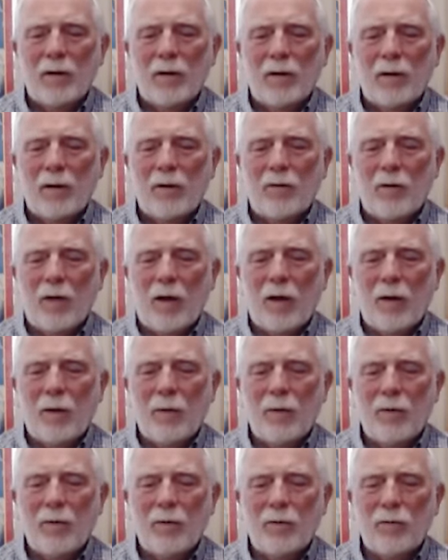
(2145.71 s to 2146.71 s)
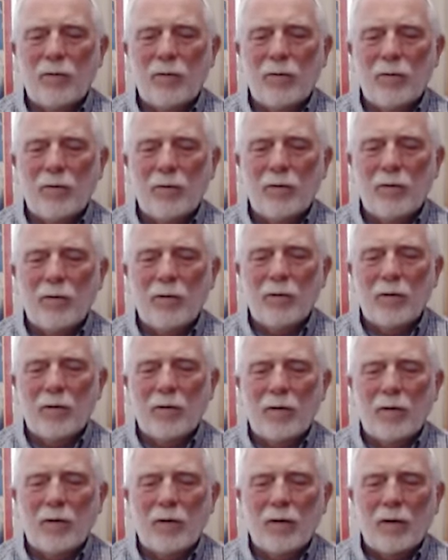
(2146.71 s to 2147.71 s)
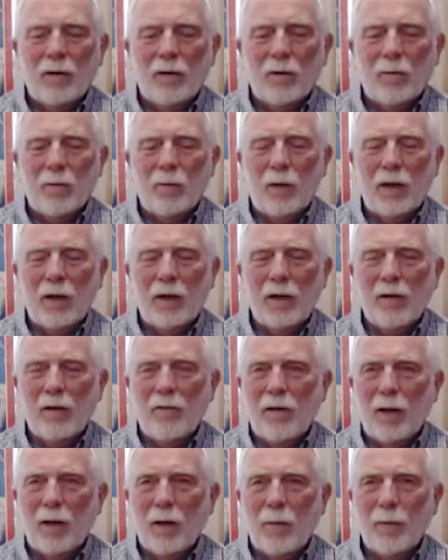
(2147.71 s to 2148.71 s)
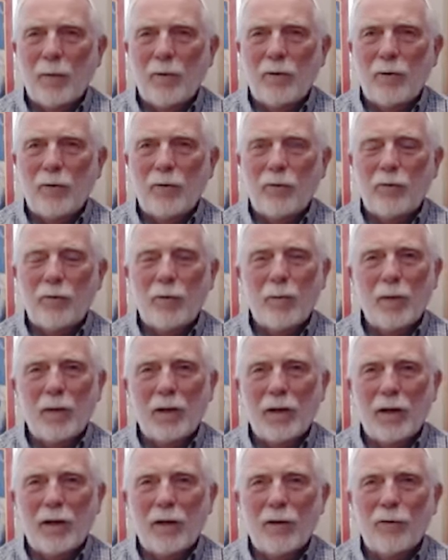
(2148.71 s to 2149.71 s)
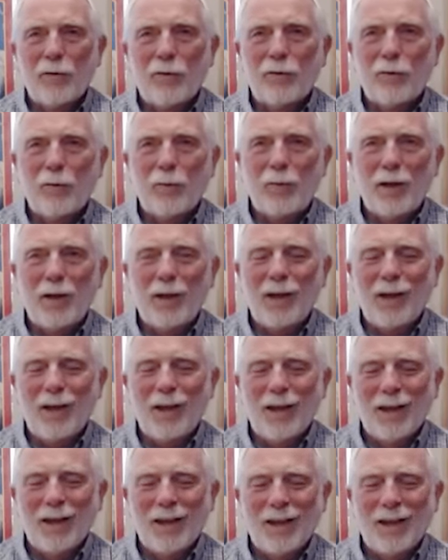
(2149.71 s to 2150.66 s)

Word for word: It's always ready and available to stimulate us to be